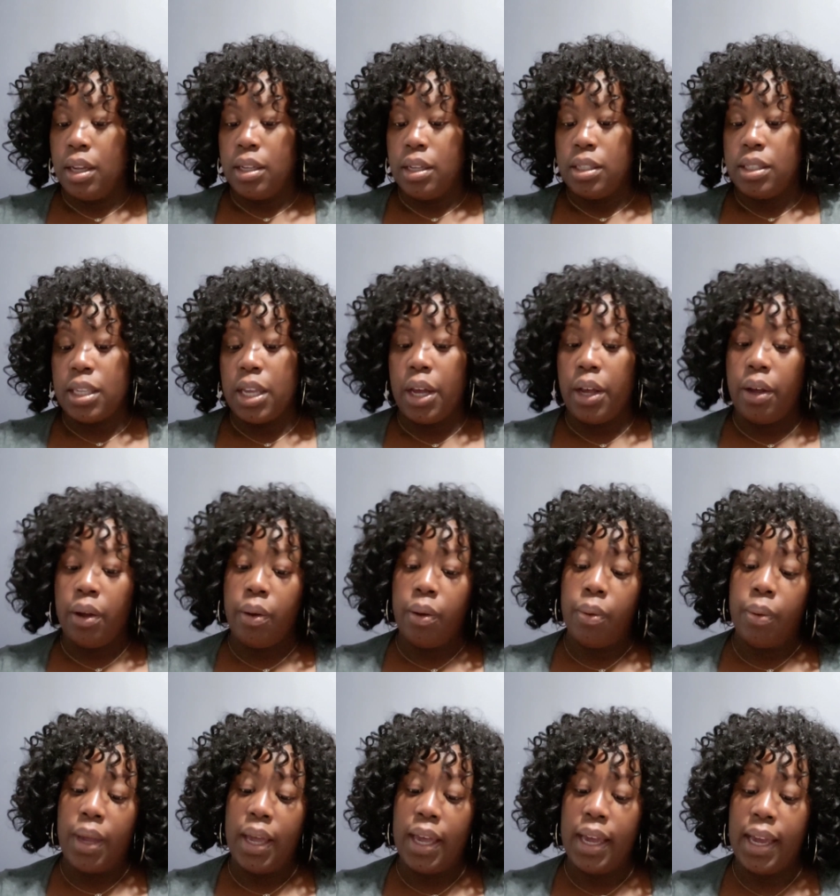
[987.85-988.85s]

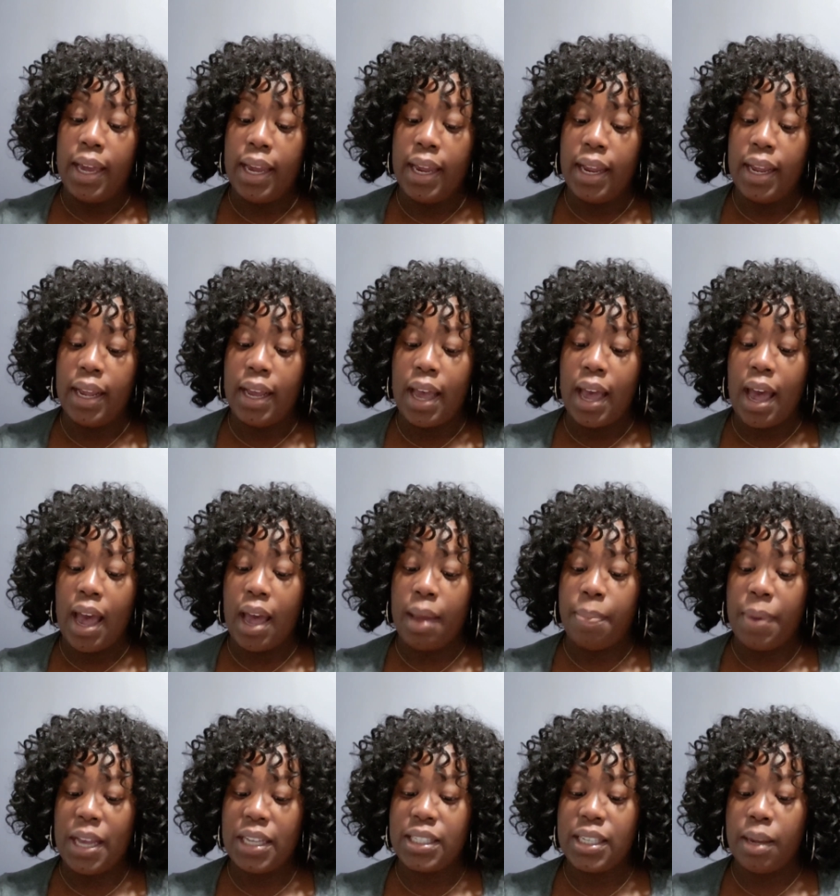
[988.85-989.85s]
So I
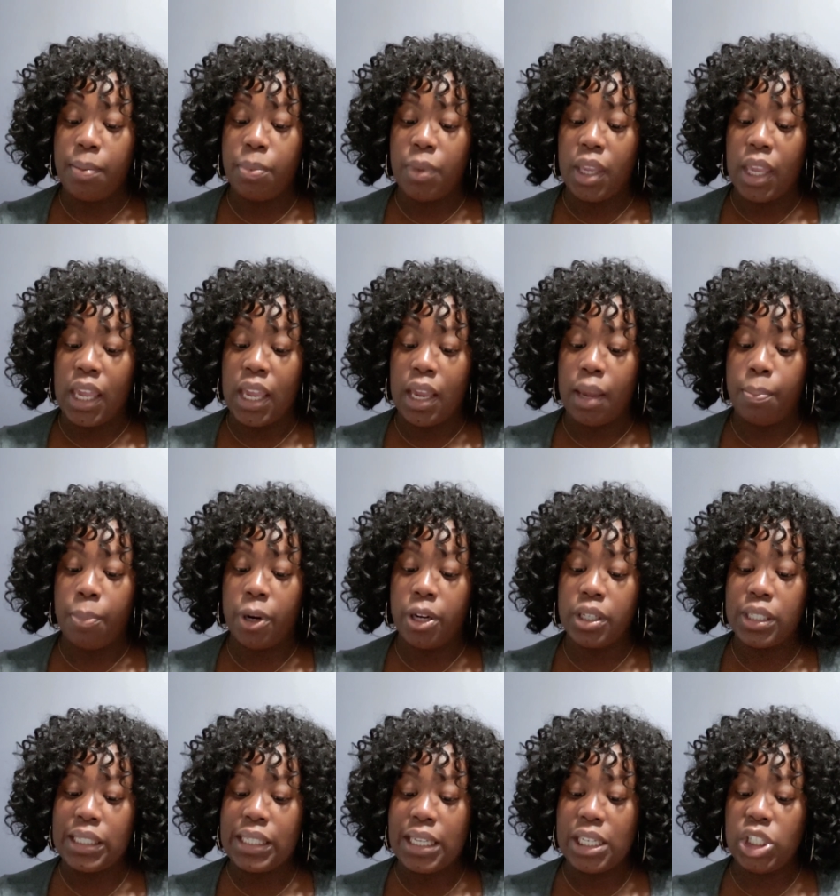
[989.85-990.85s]
picked up the
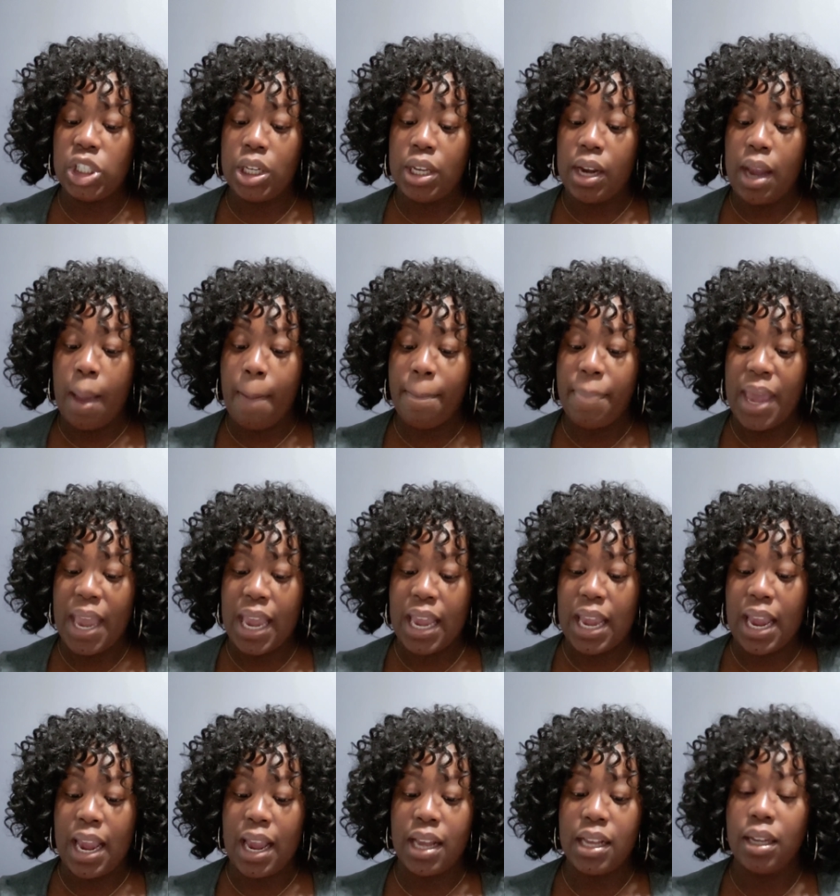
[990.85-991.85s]
Precision
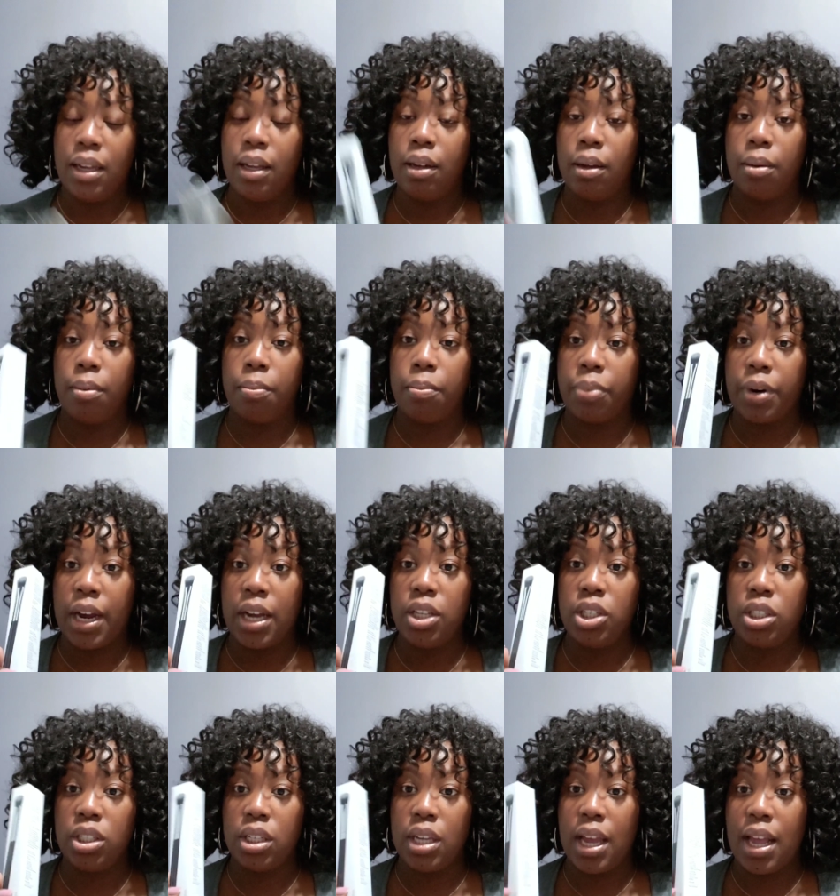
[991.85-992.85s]
Baking
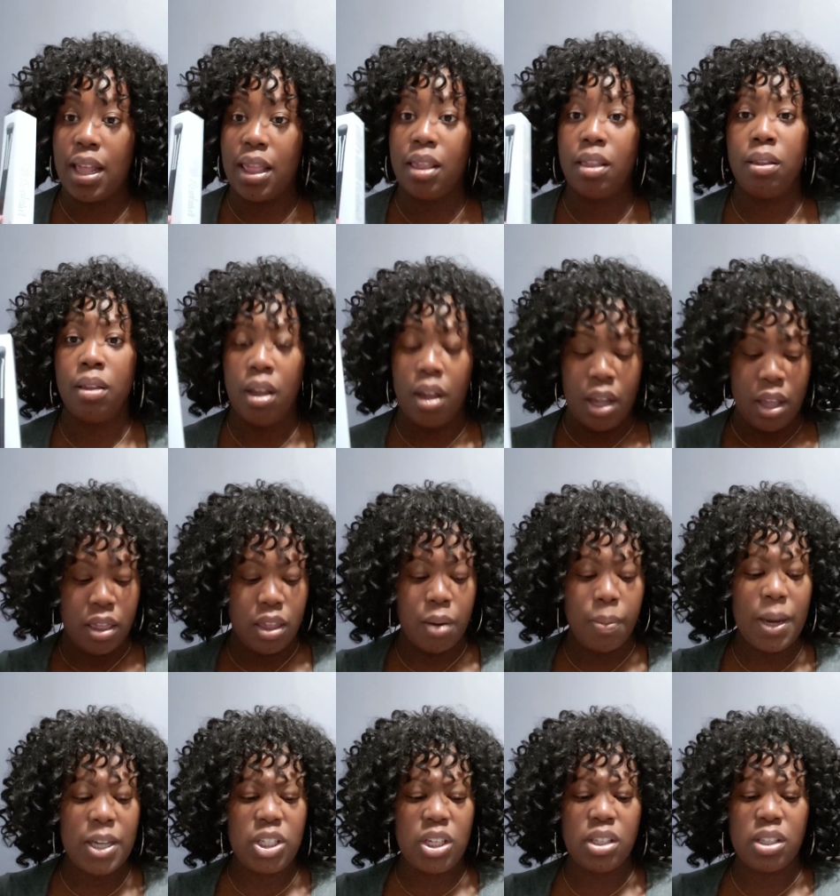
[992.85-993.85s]
brush, and their
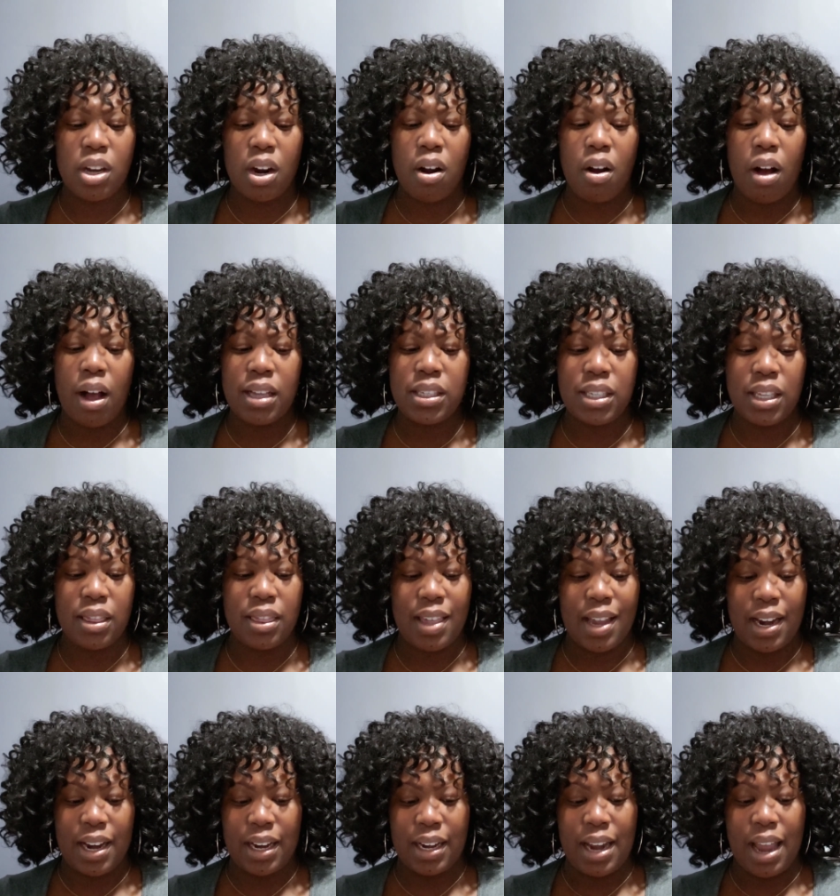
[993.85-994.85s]
brushes are all
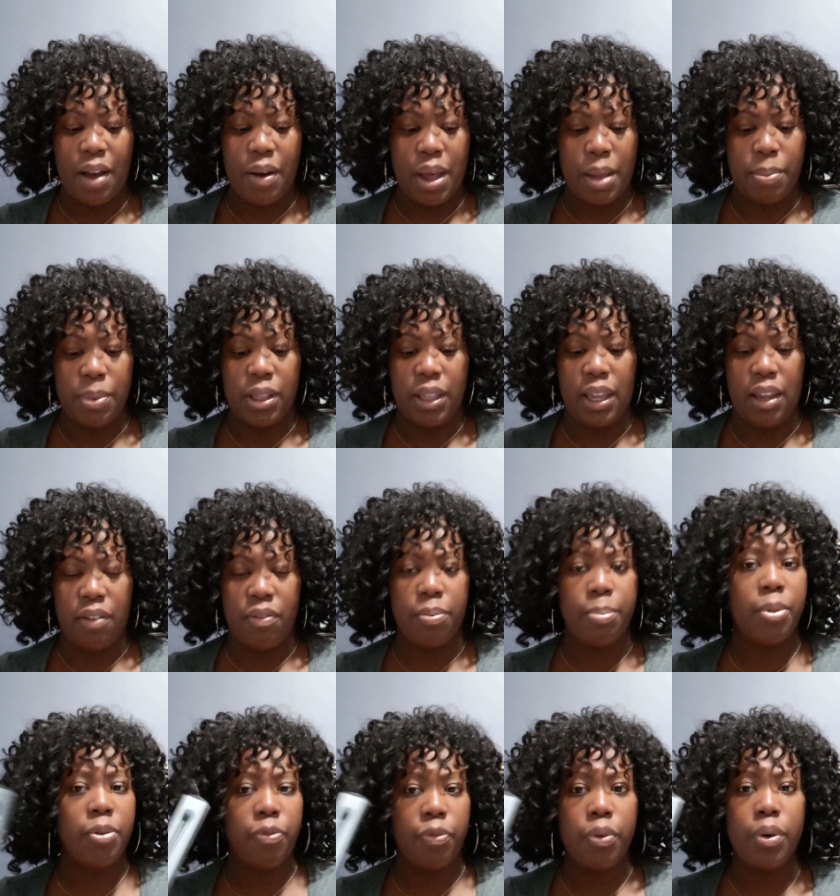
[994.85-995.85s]
synthetic now, I believe.
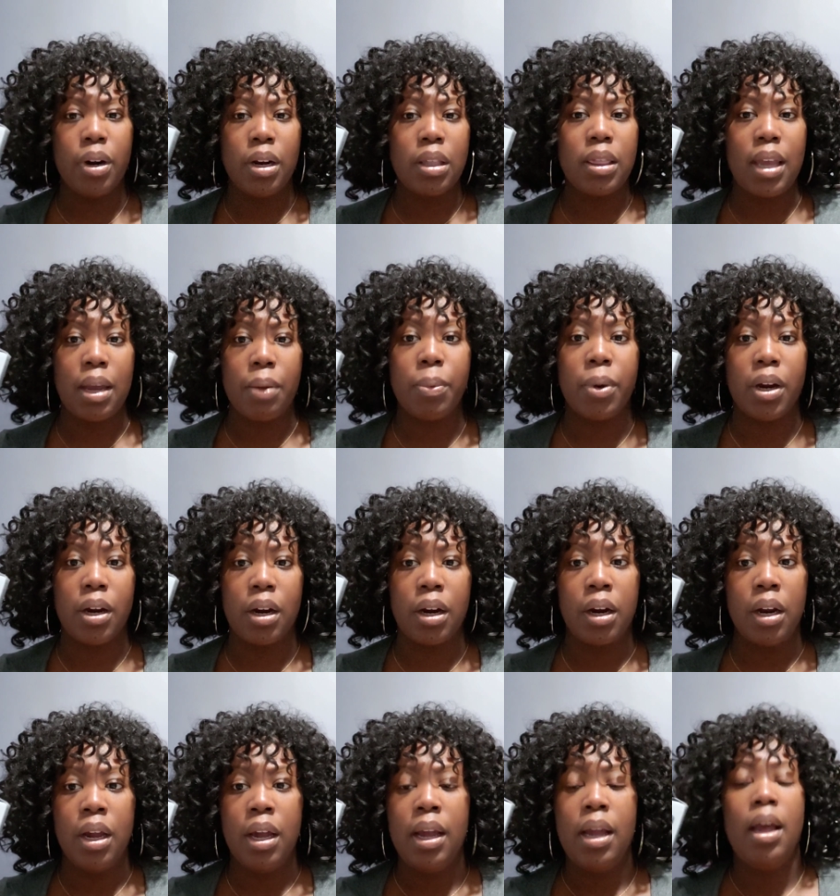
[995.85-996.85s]
Before they were
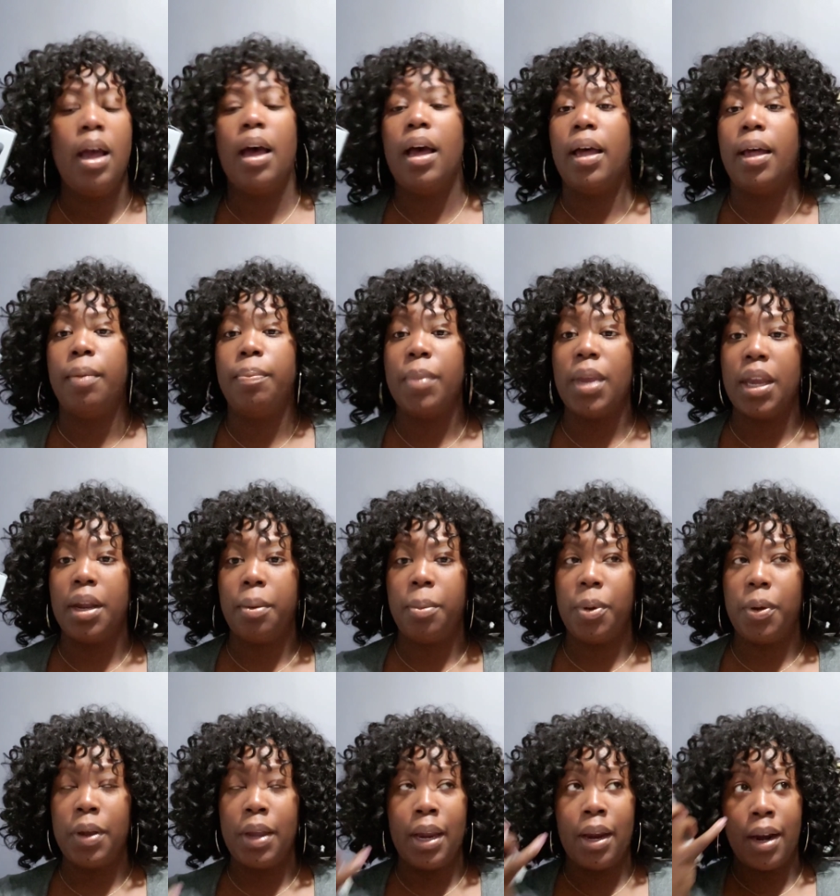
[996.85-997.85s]

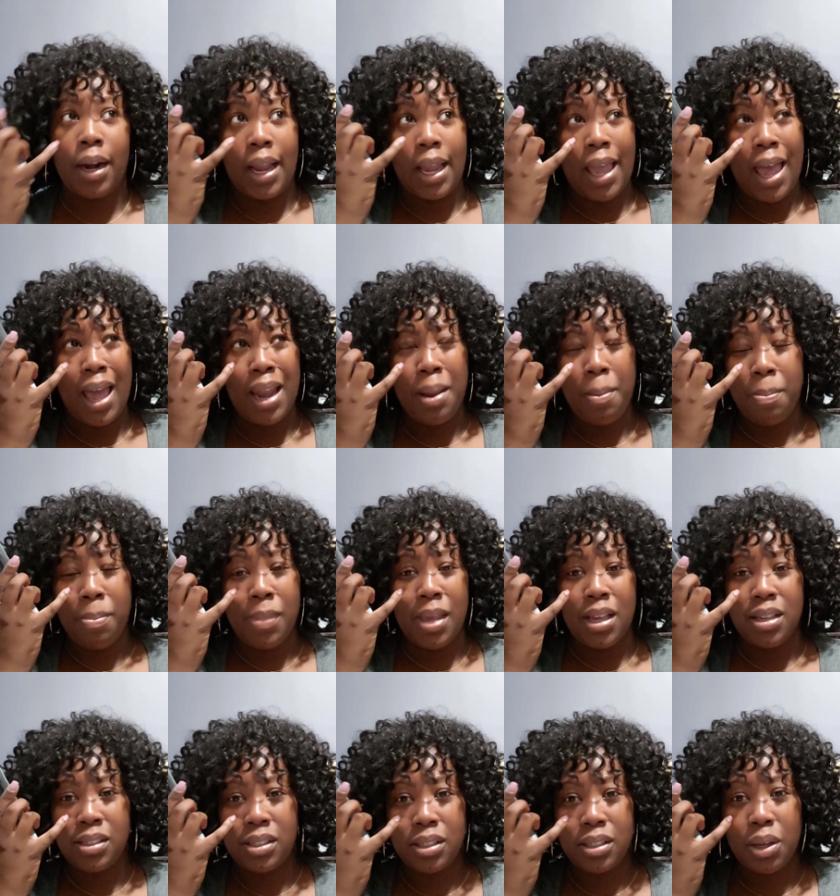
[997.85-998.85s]
animal hair, and I kind of
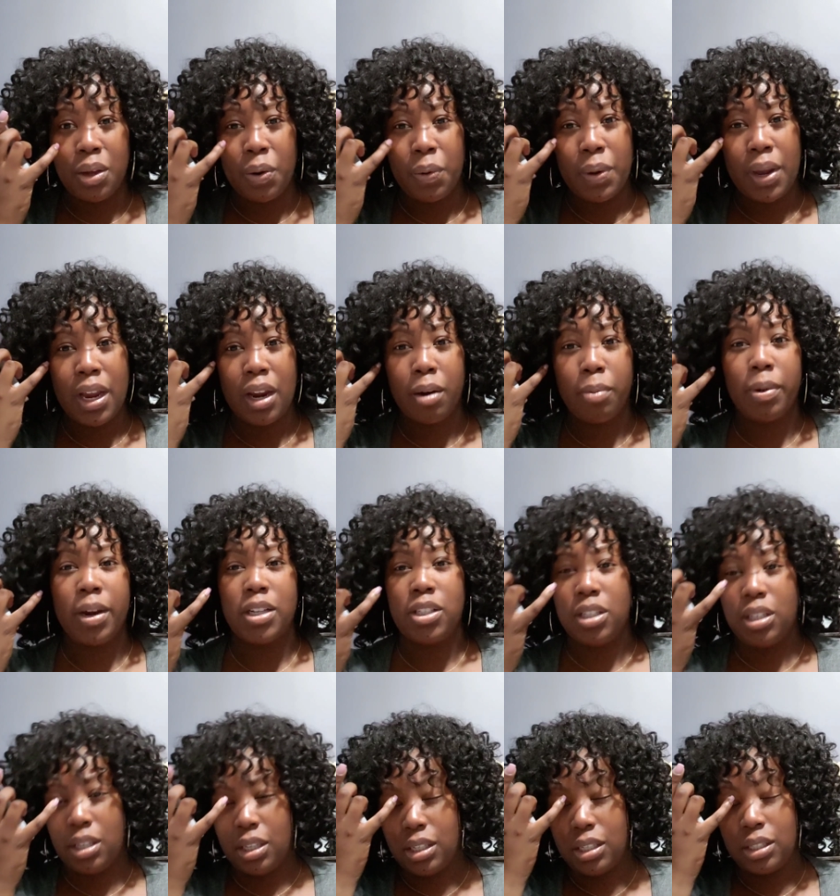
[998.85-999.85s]
miss goat hair
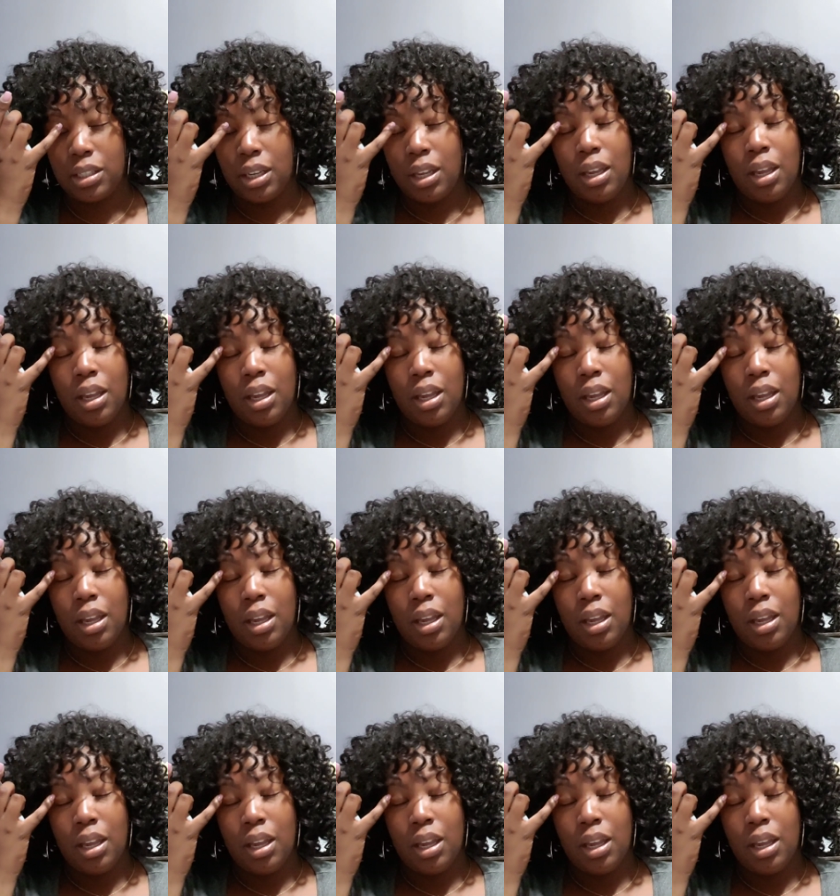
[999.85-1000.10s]
brushes.